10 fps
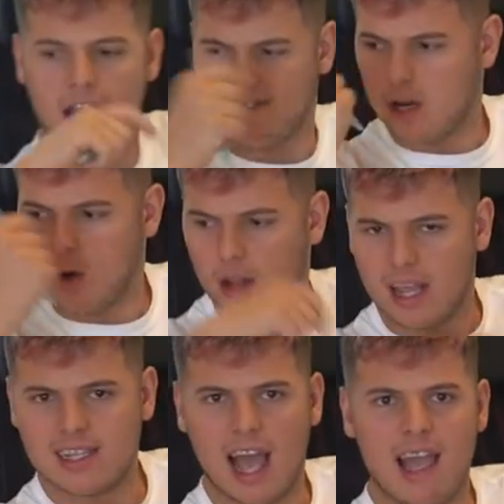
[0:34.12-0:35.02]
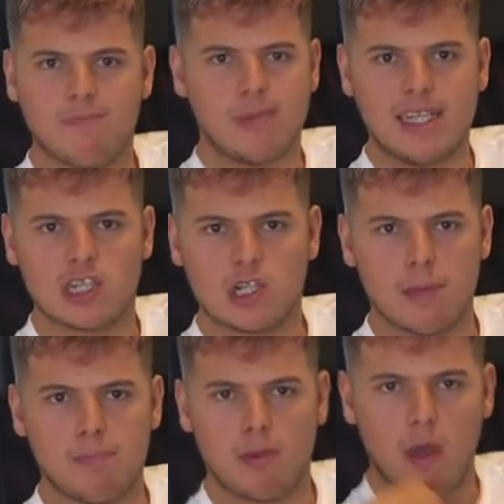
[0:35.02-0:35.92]
I've done all this. I haven't been to
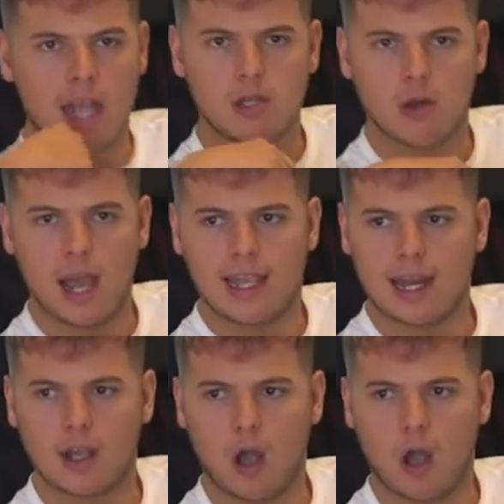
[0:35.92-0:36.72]
sleep, but why don't I get a